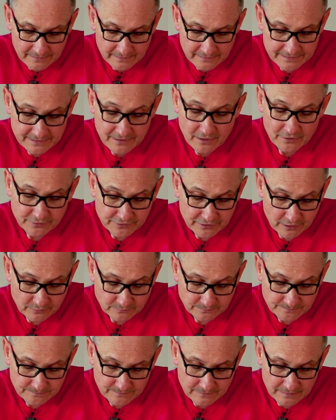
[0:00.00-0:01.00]
In
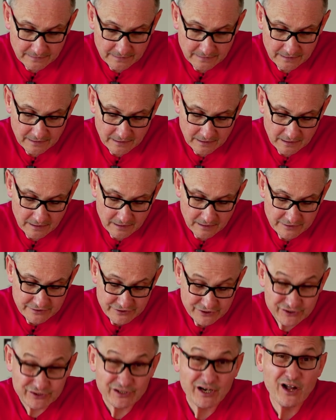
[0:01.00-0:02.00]
audio.
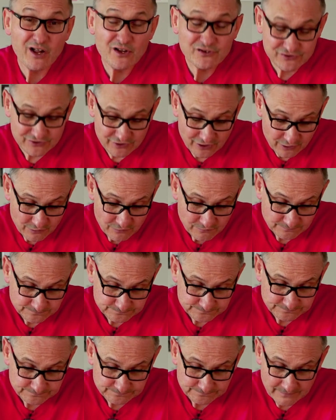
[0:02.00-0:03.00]
You could also,
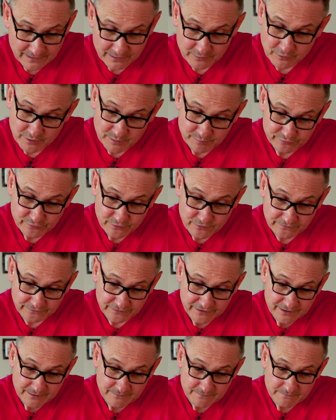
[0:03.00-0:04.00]
I'm going to prove
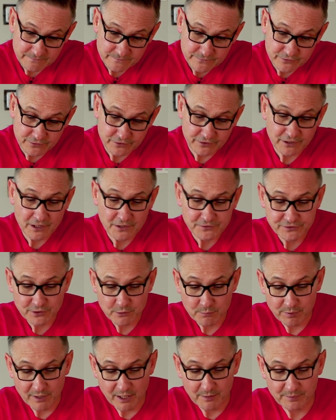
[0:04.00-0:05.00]
it, you could
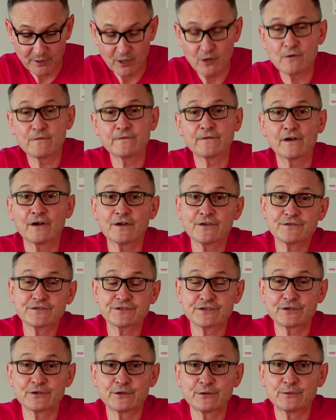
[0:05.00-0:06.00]
also pop over
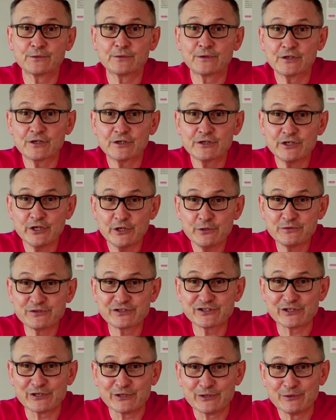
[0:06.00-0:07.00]
to
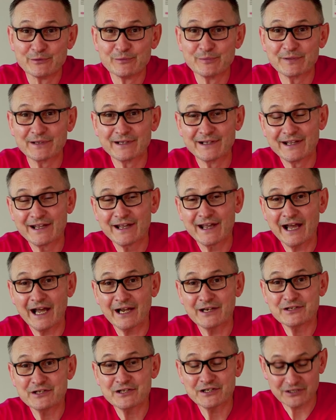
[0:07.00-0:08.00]
YouTube
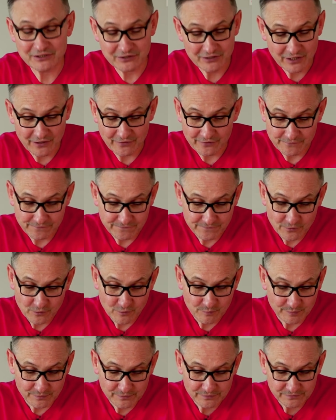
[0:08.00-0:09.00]
and you can get the
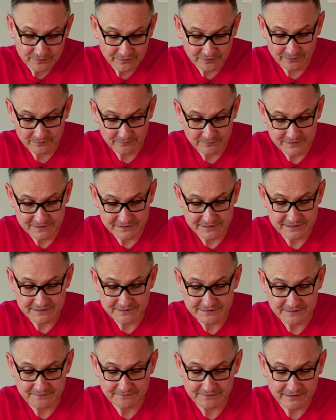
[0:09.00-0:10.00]
full book, which
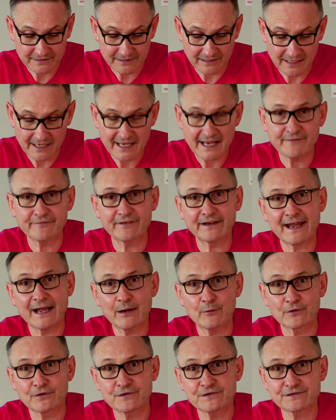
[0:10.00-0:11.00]
is, I think, 11
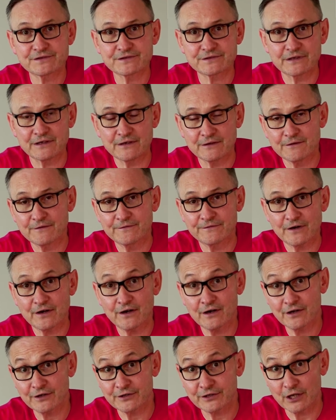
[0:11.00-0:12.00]
hours of
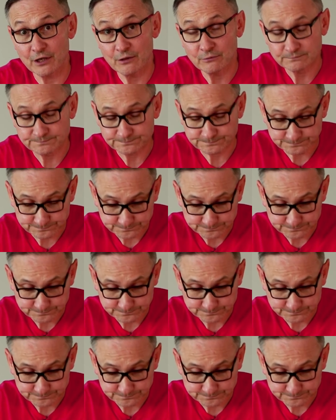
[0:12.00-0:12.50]
audio